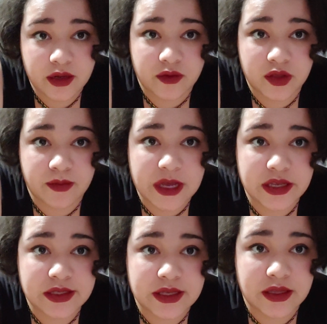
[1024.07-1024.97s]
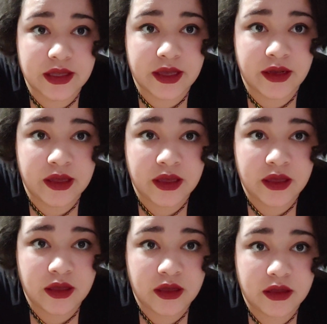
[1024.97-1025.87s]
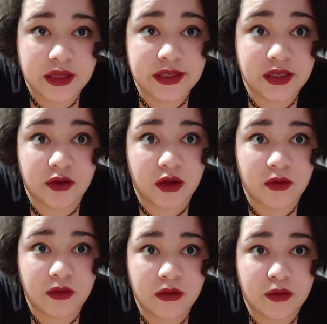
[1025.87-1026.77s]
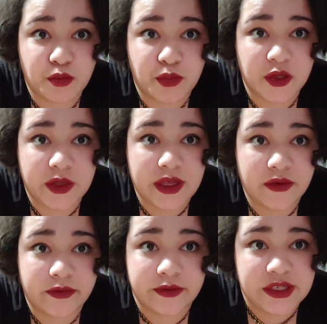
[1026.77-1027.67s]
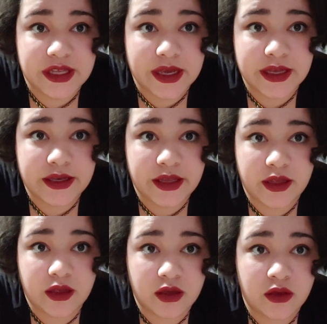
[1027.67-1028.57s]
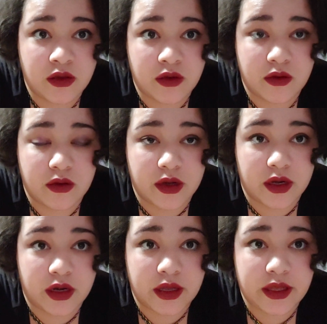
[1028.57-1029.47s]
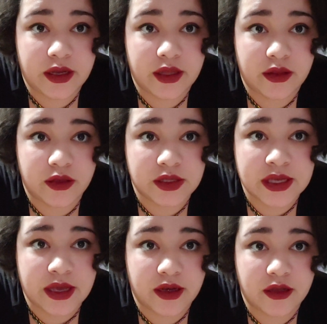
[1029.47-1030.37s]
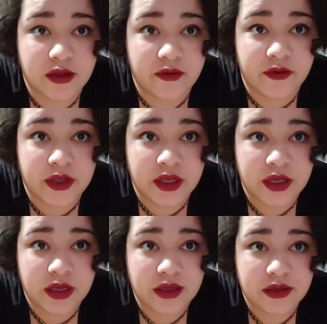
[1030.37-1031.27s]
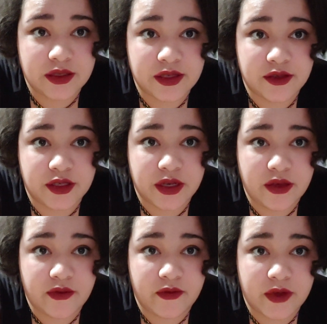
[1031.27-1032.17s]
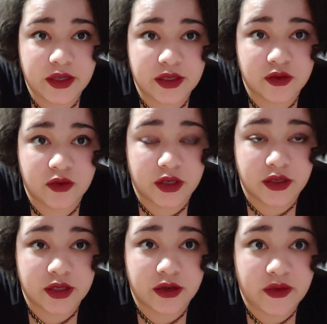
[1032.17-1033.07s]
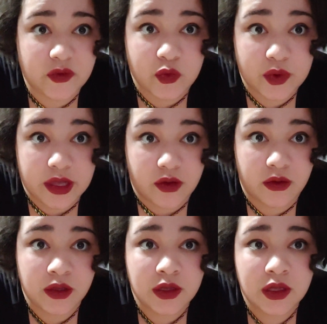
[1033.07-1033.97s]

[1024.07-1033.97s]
here with the mindset that they still don't believe DID or any of those kinds of dissociative disorders are even real.